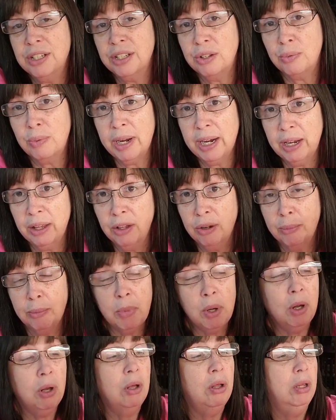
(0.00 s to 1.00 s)
to the regular
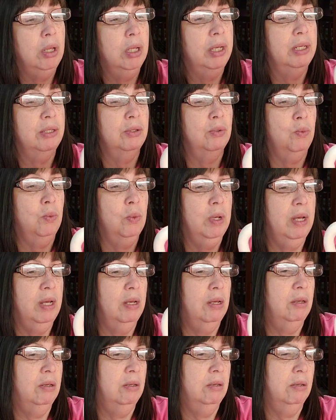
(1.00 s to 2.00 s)
mall as
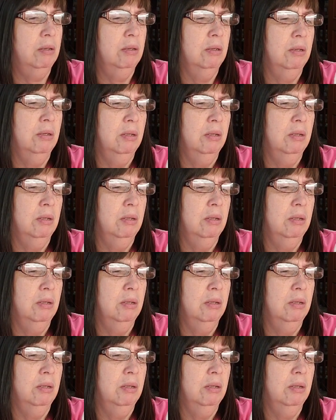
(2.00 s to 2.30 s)
well.